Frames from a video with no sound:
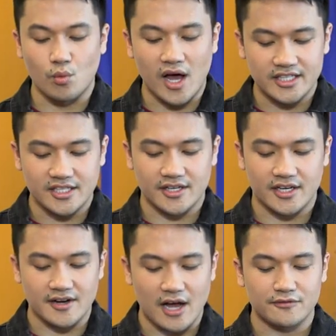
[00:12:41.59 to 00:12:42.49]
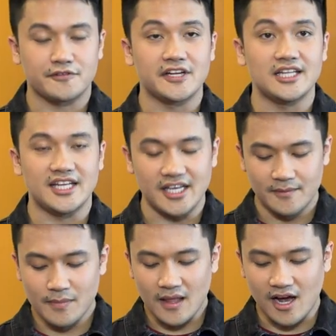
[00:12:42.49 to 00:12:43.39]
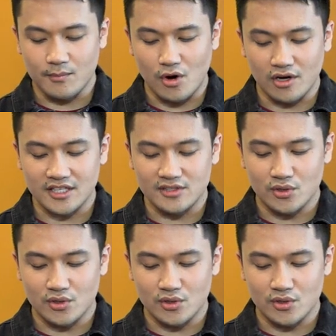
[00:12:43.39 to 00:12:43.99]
wander around freely among the